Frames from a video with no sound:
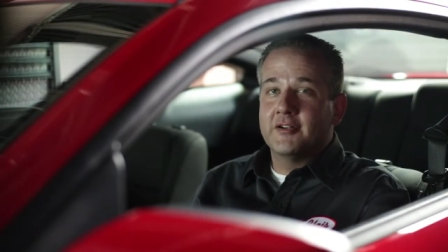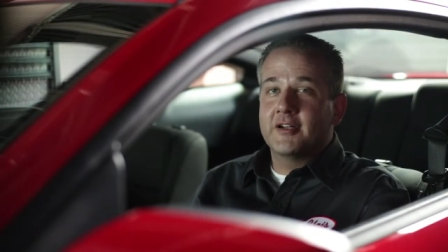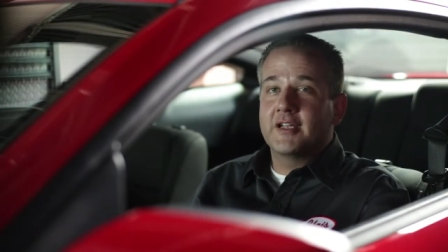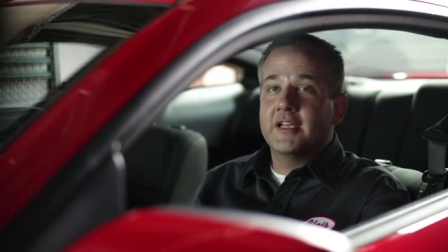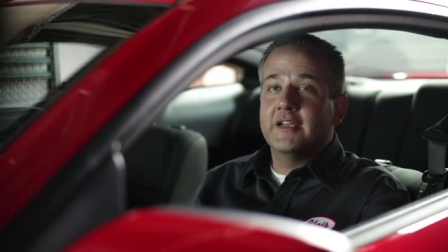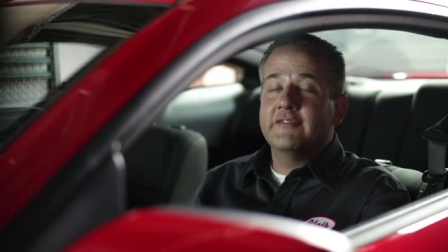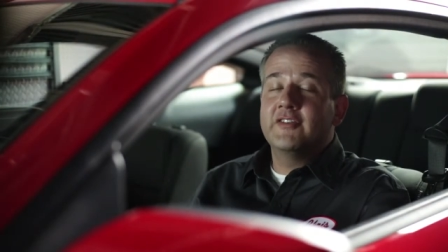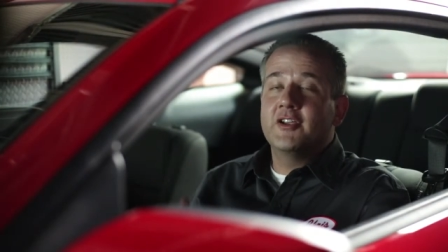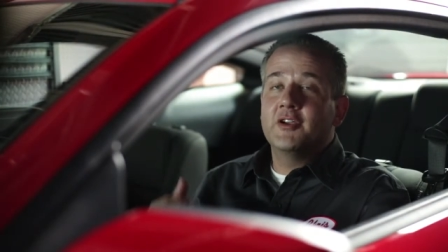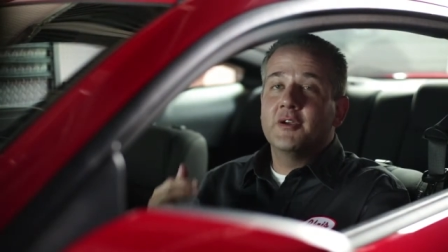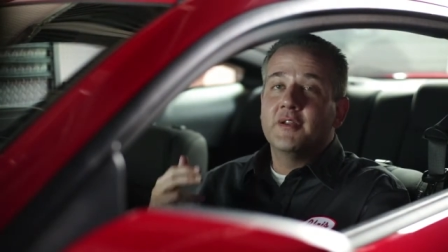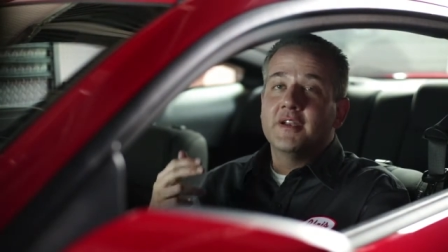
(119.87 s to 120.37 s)

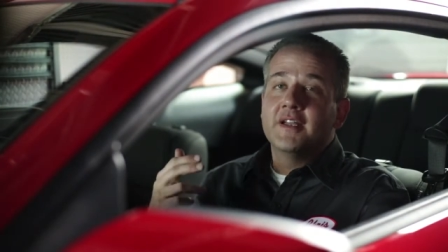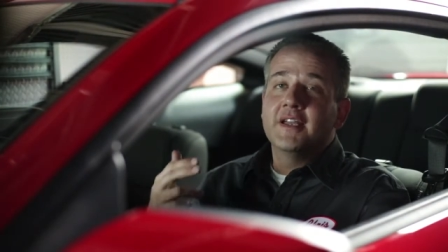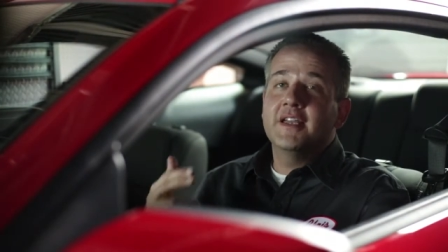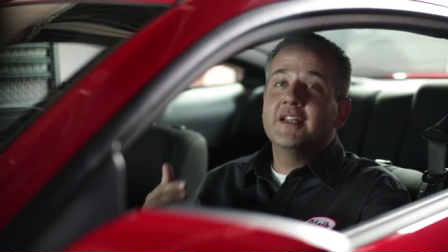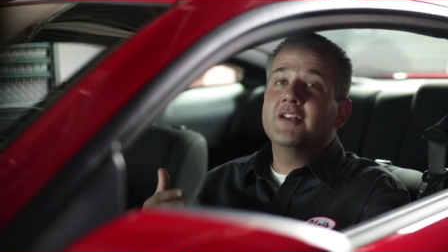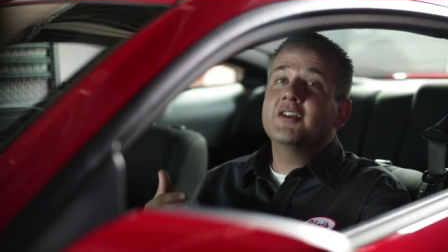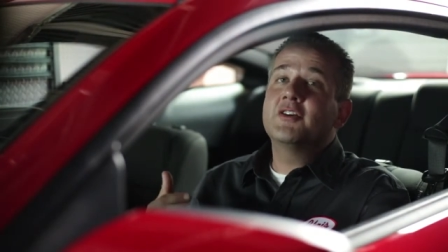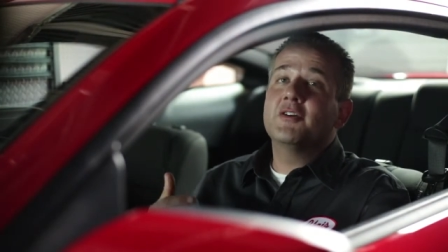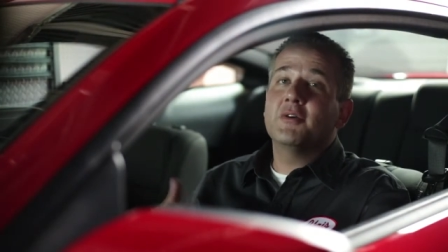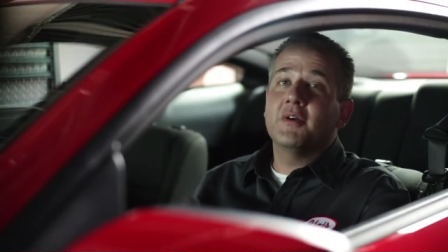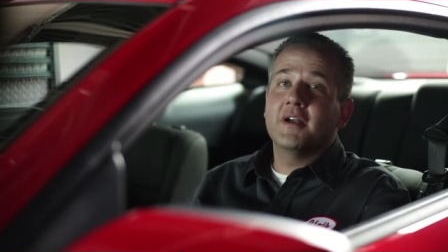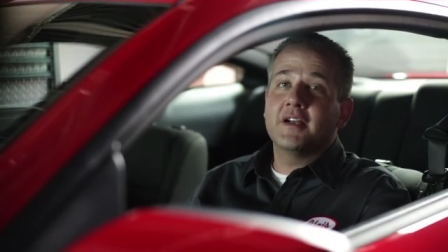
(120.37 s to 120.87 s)
giving you an
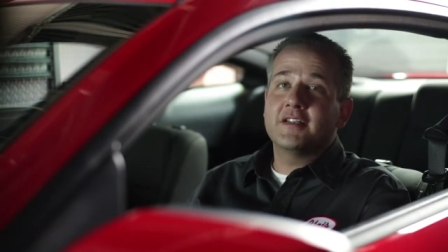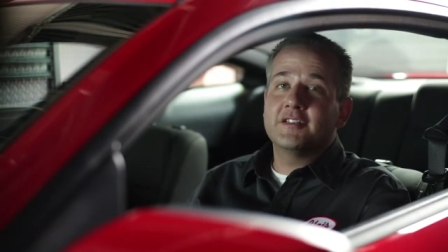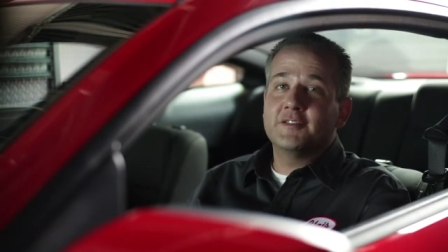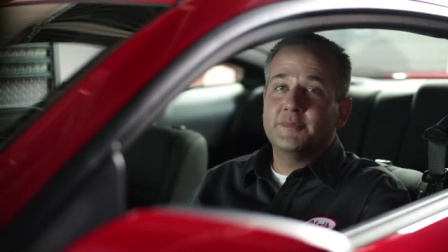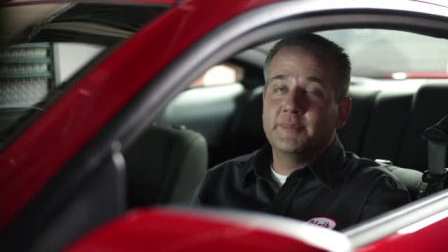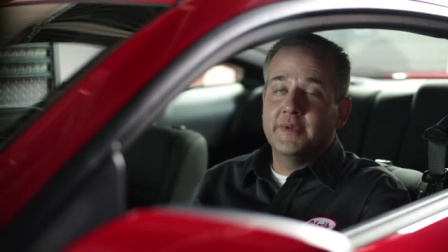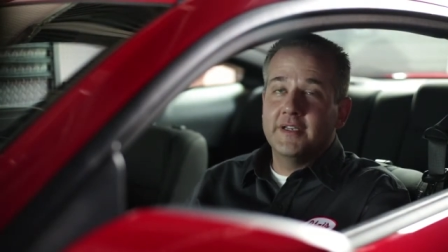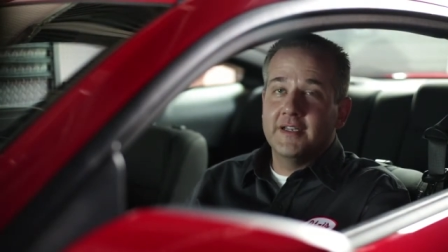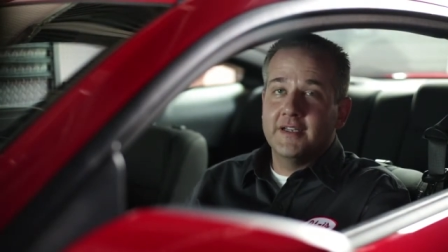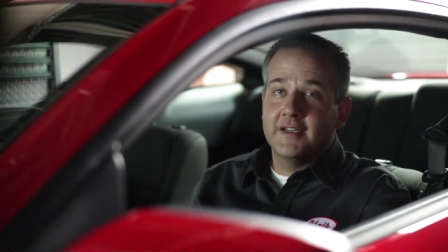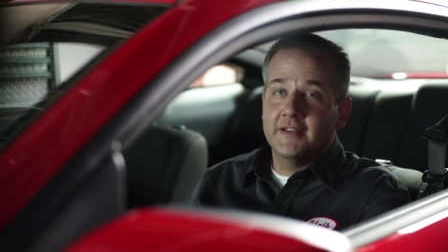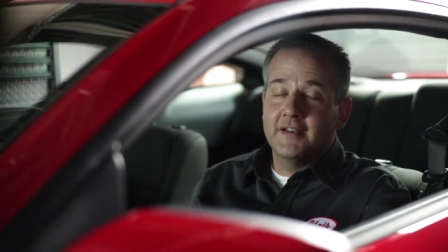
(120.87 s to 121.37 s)
incorrect
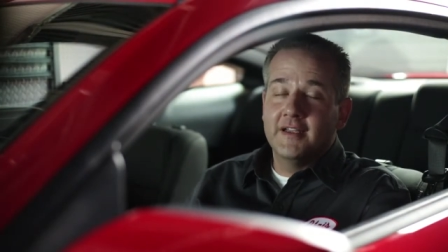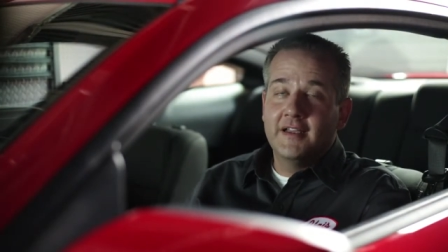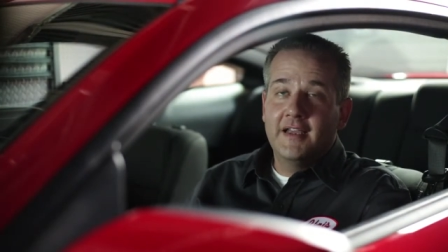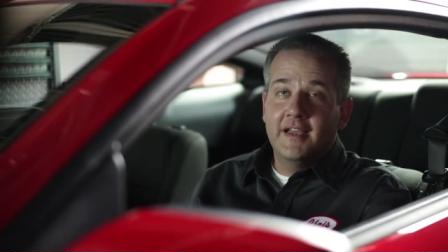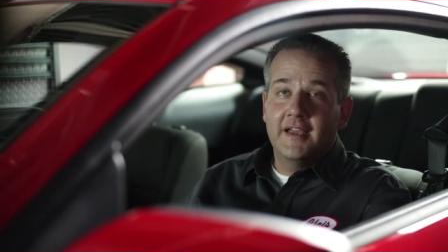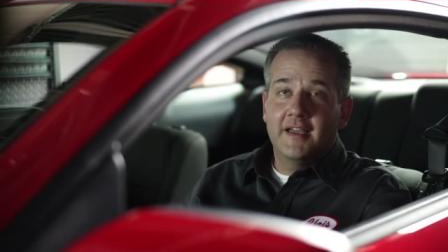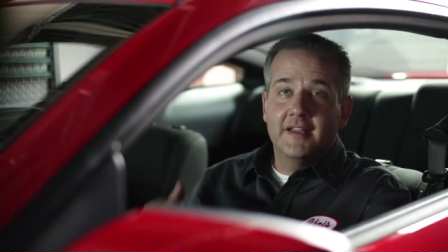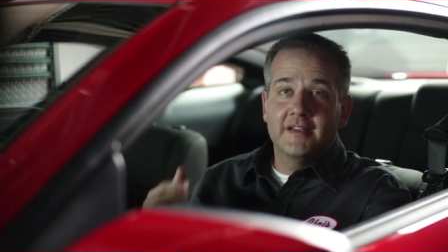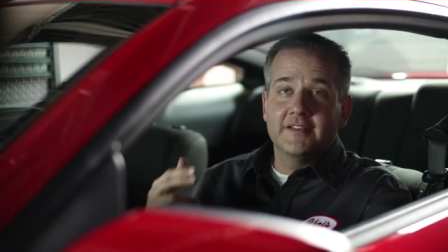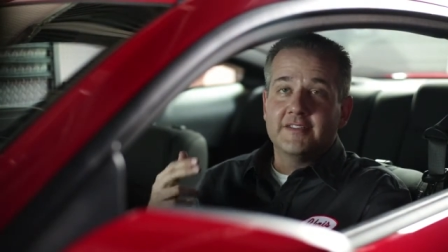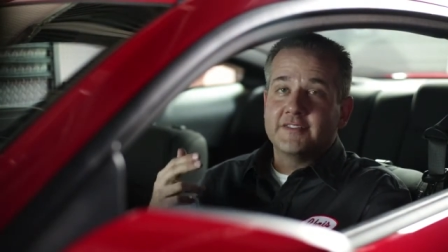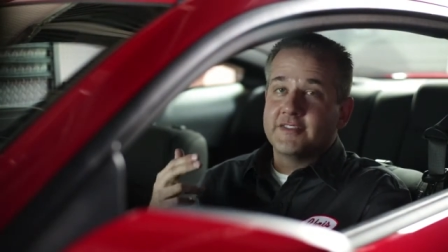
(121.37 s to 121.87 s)
speed.
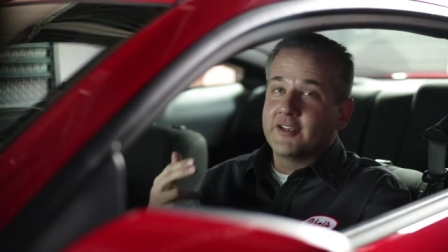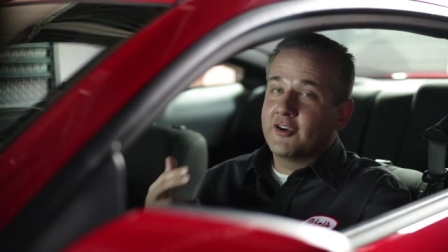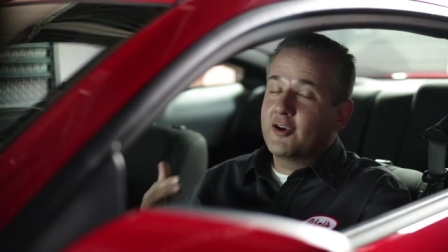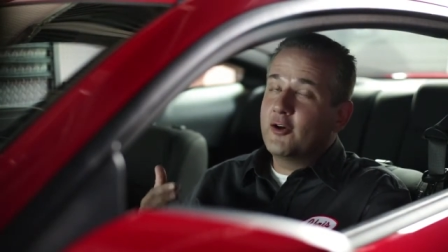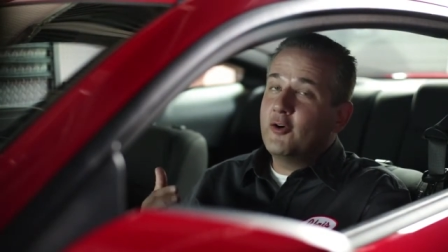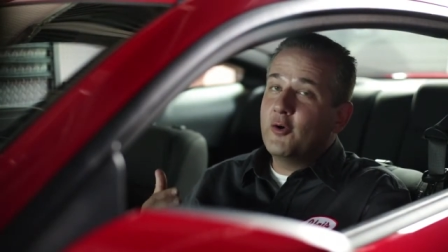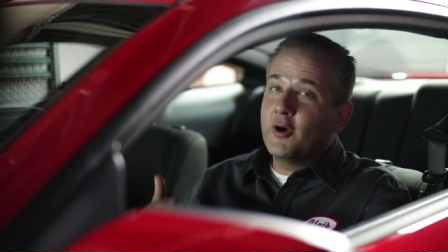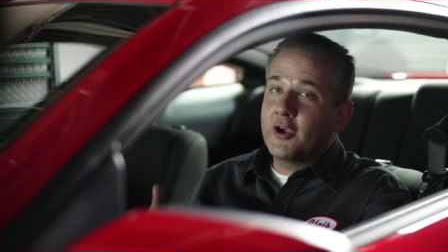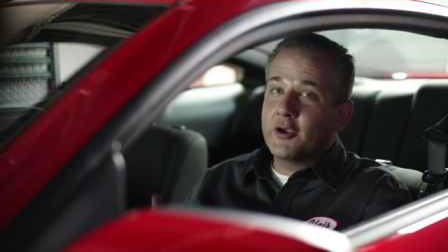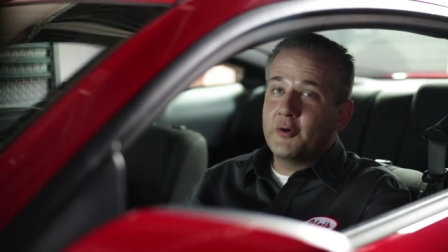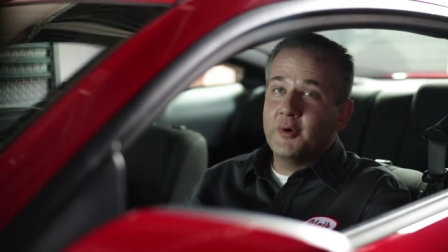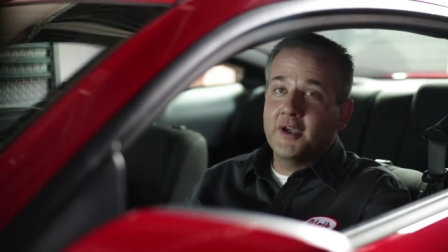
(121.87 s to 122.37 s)
This is a
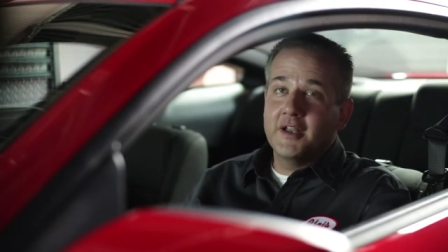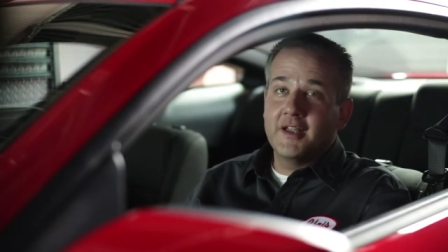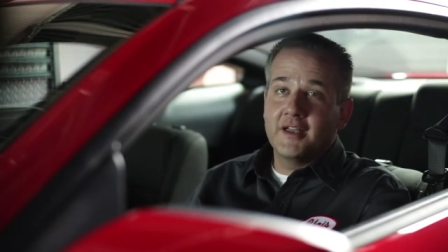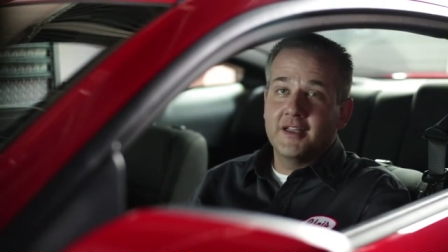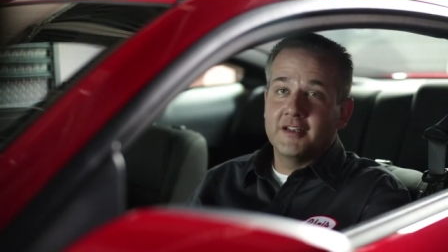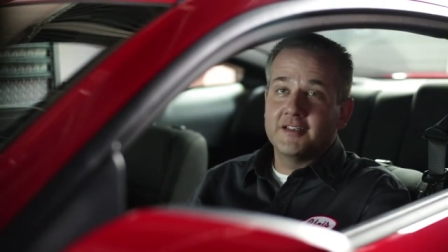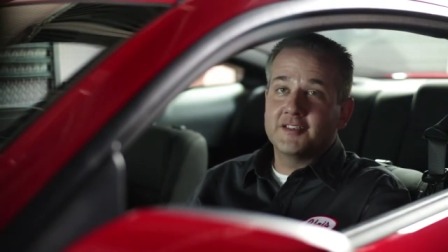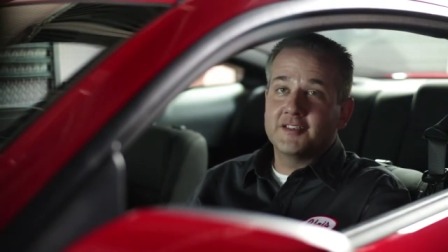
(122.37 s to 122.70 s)
quick way to get a